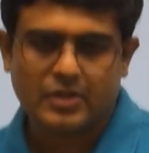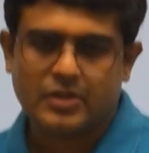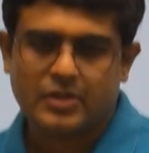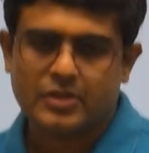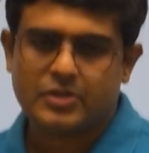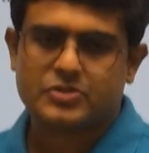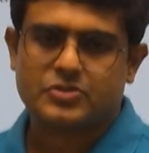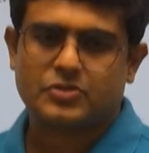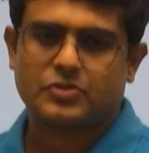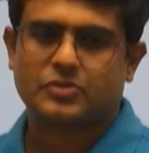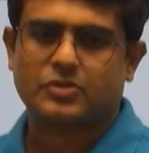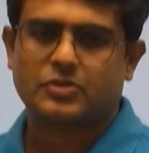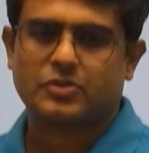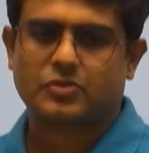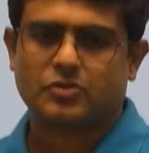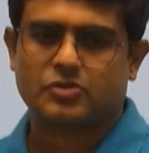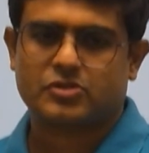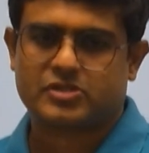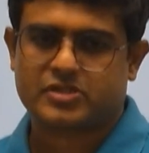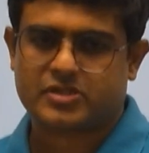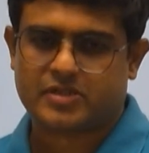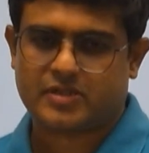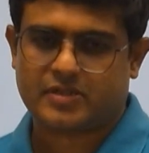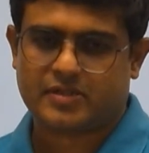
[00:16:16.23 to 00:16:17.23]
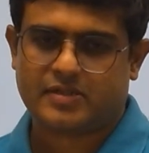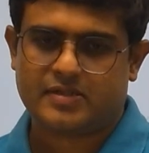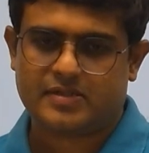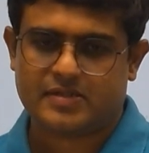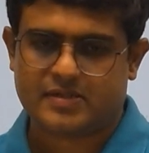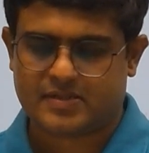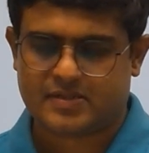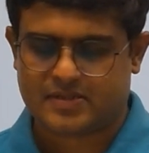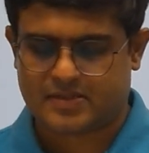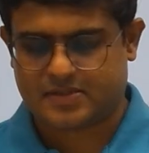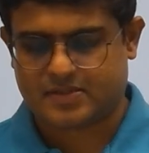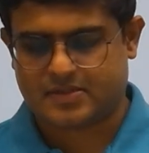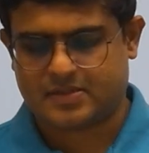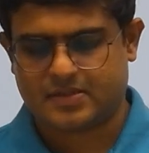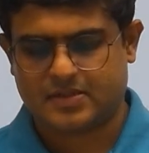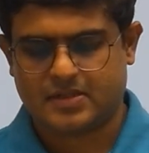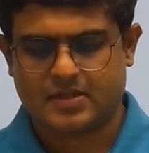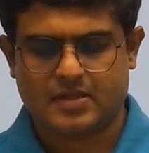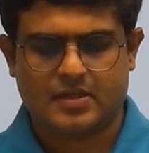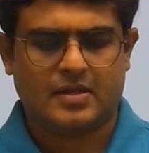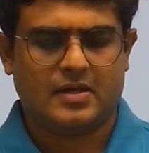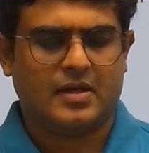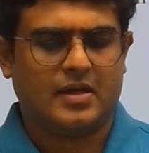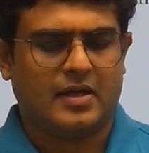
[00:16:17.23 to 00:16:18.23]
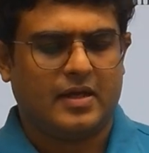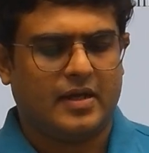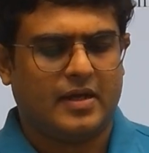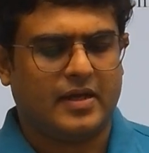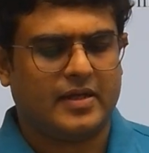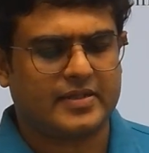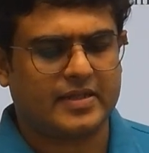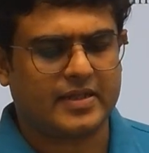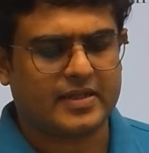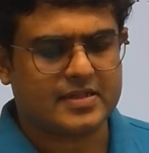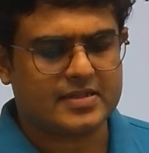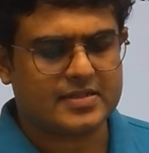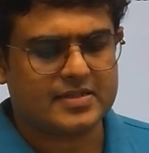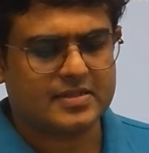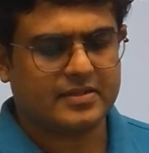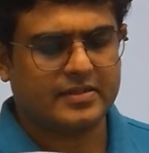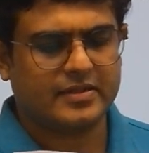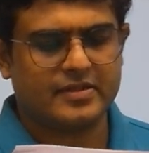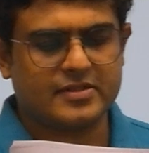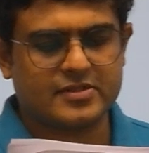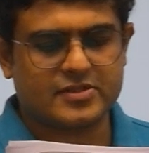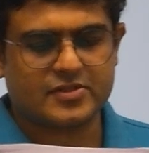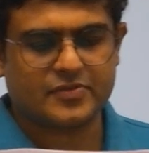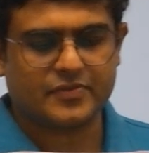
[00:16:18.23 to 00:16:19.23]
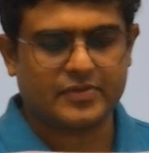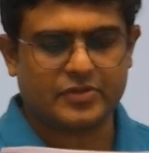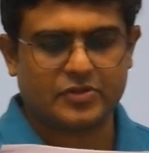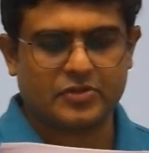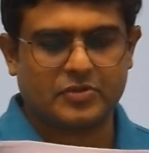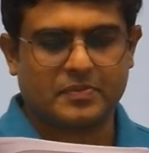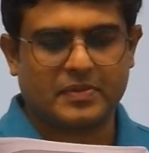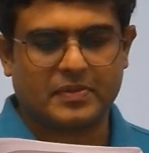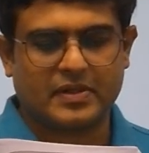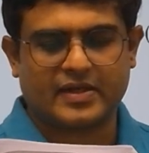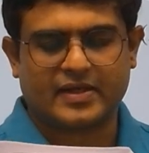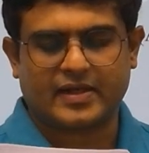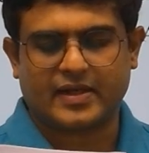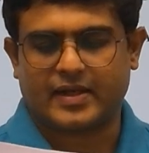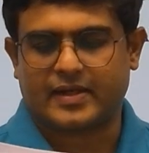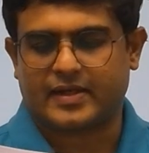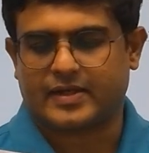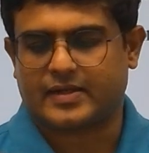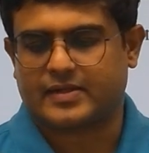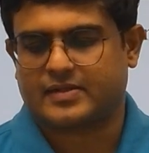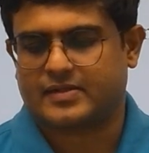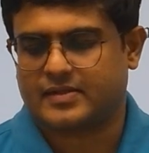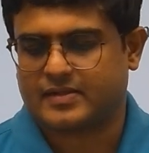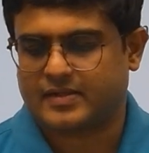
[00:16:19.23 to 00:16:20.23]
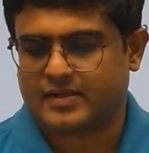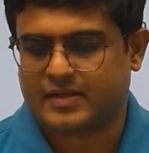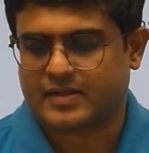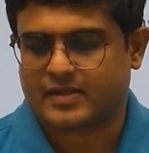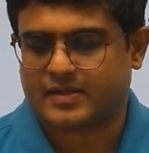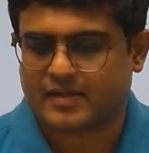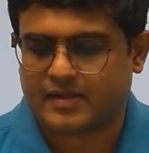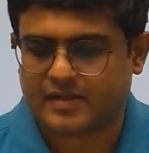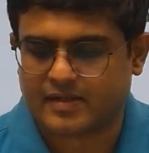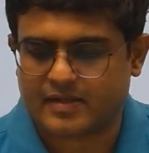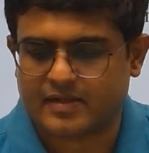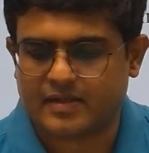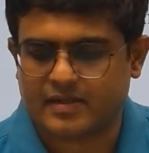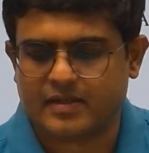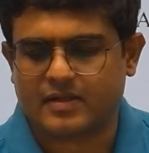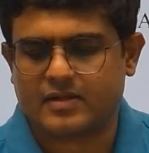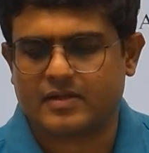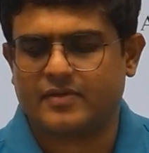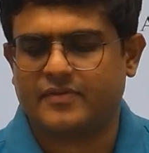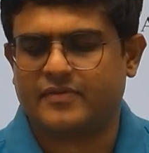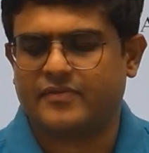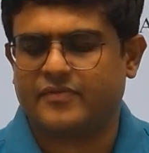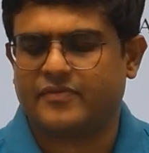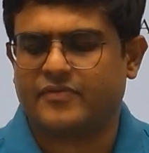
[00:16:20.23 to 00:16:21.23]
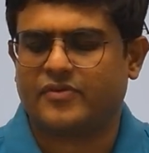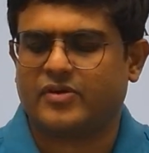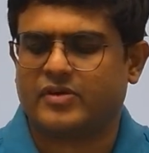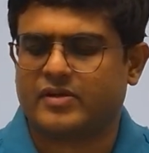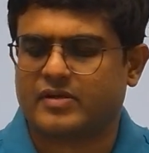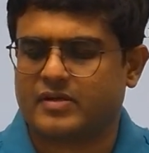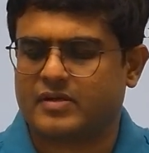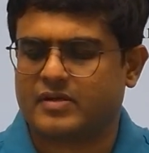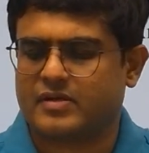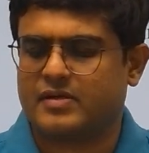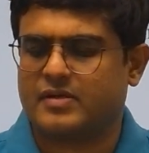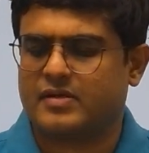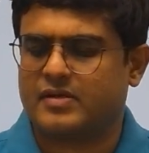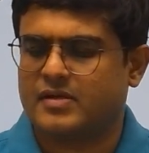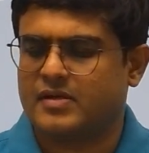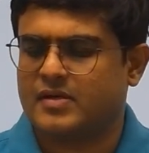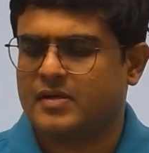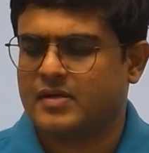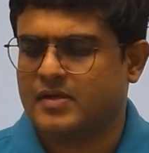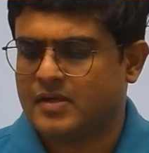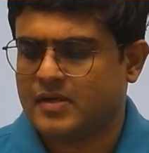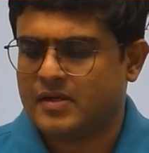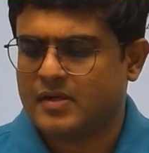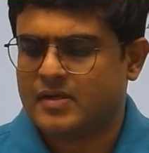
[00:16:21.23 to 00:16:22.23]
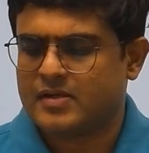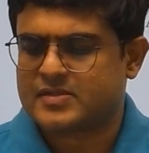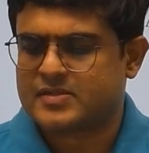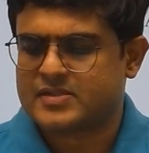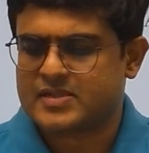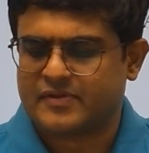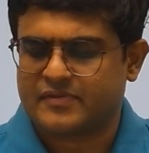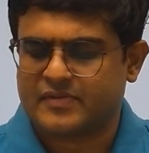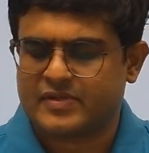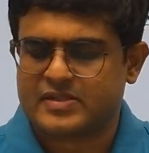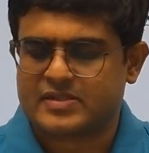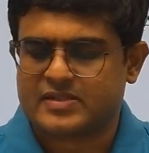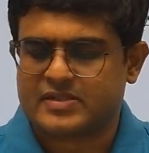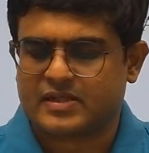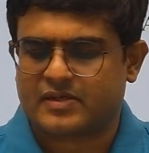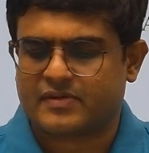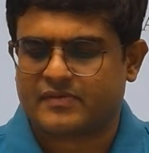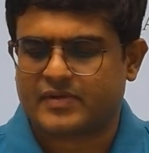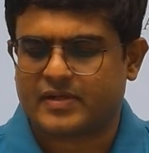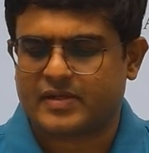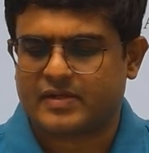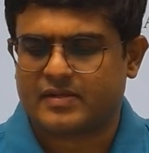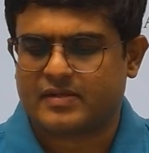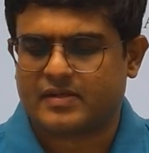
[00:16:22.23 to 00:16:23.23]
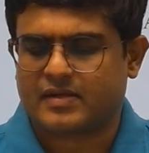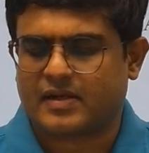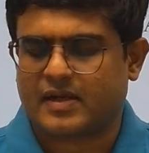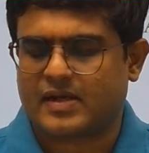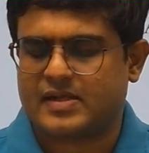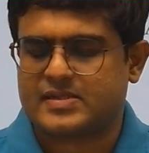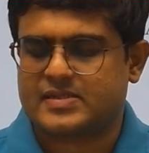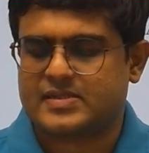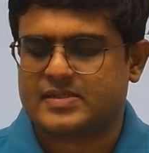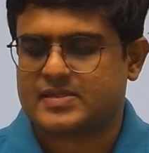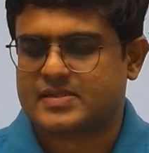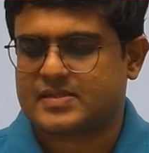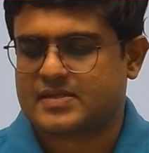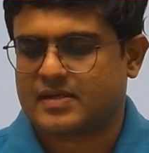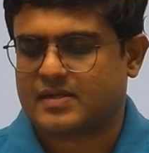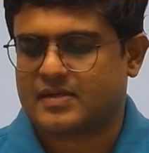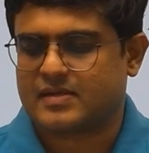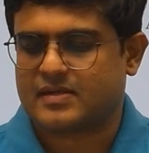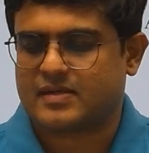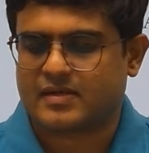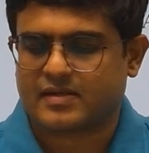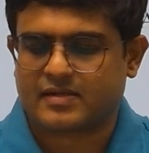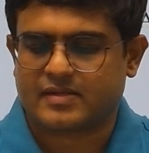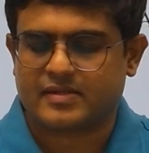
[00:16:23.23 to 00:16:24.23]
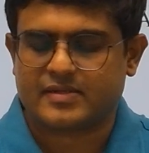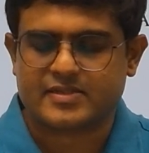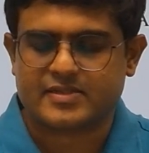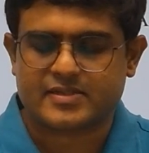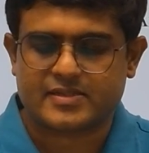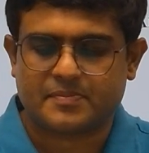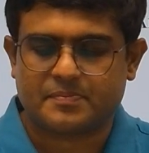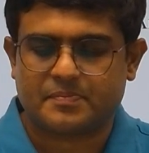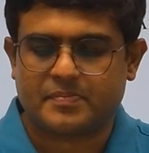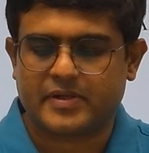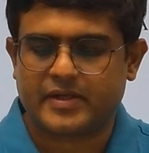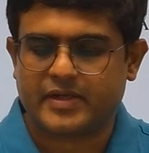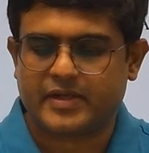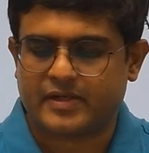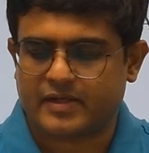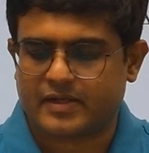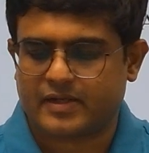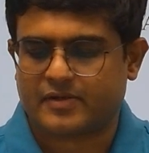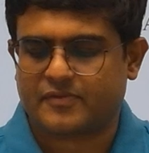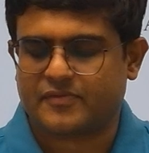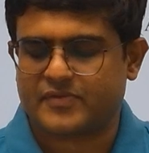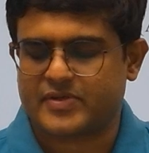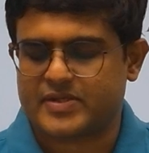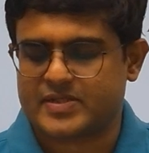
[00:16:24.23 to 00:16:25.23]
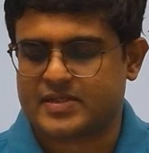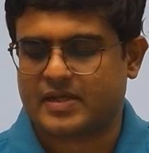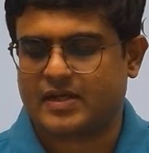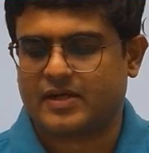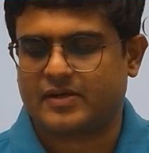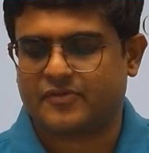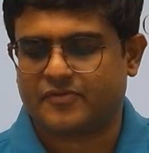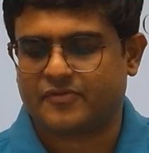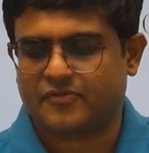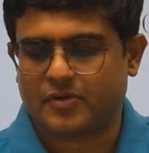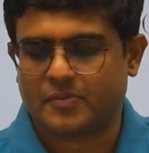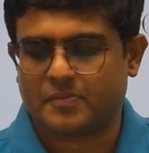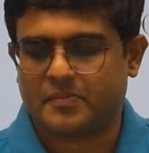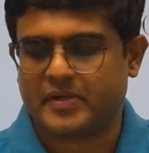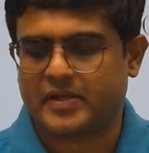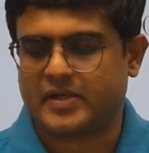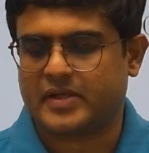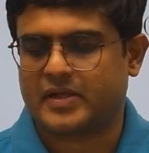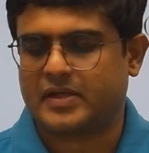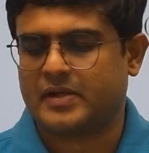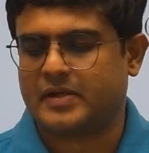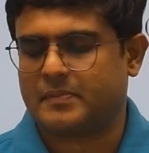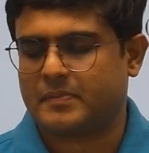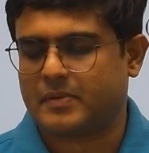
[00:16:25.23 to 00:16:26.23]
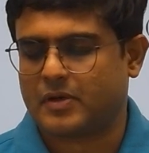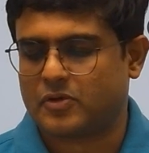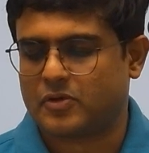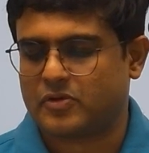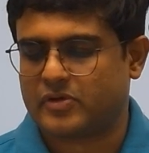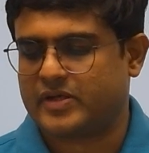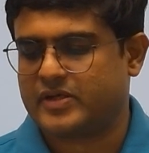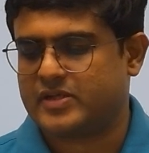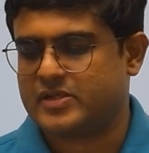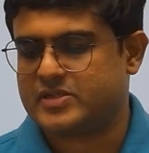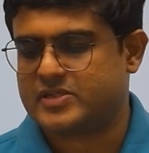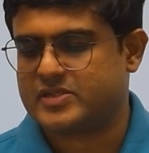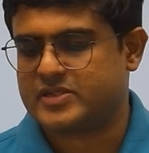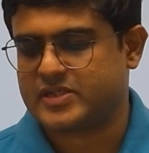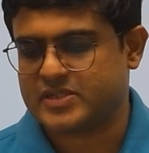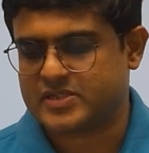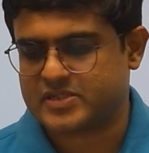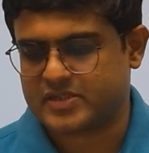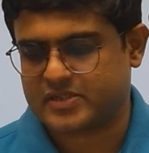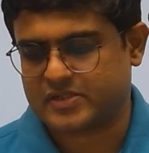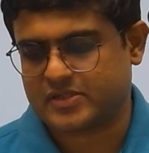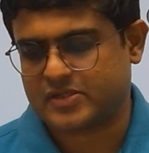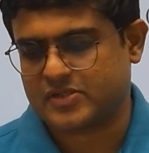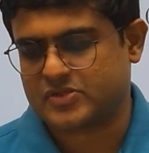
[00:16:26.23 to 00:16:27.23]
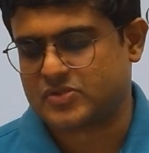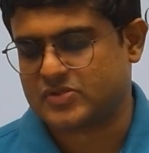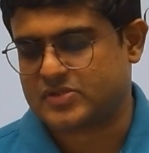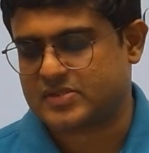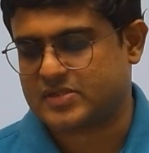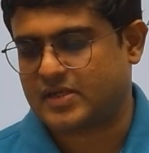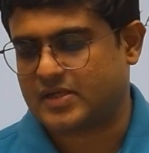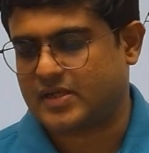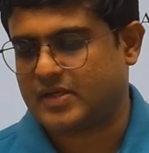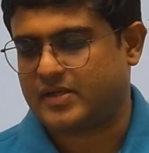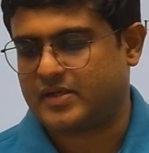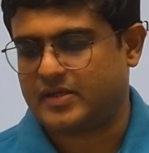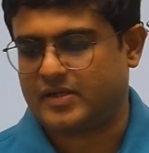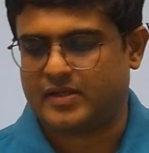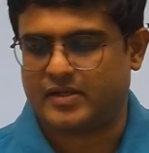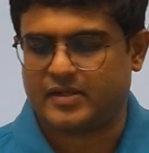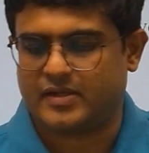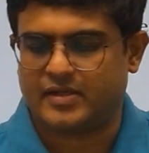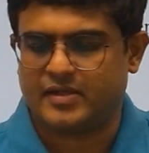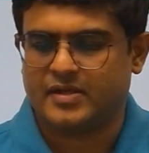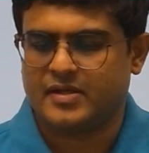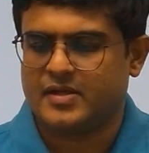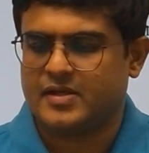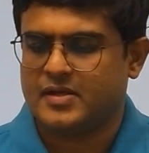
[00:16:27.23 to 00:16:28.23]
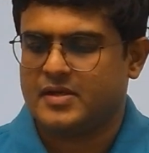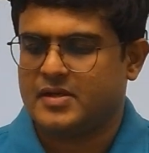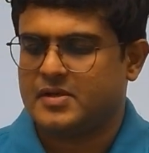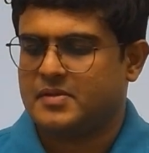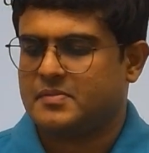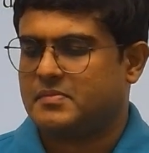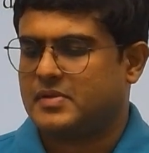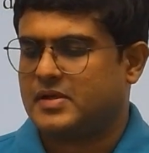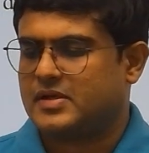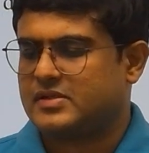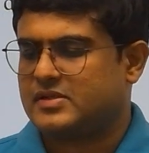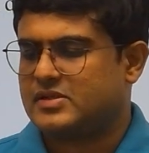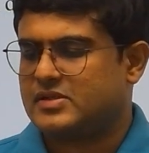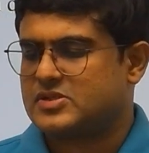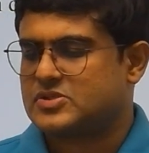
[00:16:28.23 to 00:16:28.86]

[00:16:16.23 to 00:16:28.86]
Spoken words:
So the question is, ethics deals with human character and conduct. For a civil servant, a righteous conduct is a prerequisite for bringing about any change in the society. But